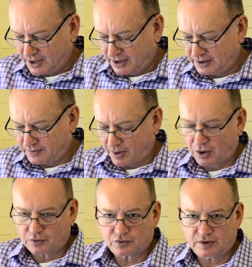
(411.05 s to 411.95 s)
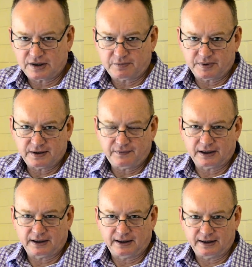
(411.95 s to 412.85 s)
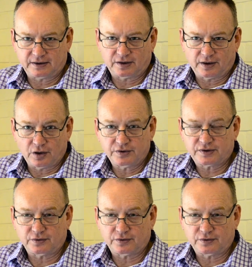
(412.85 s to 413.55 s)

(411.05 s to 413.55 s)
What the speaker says: And his poetry is specifically linked to those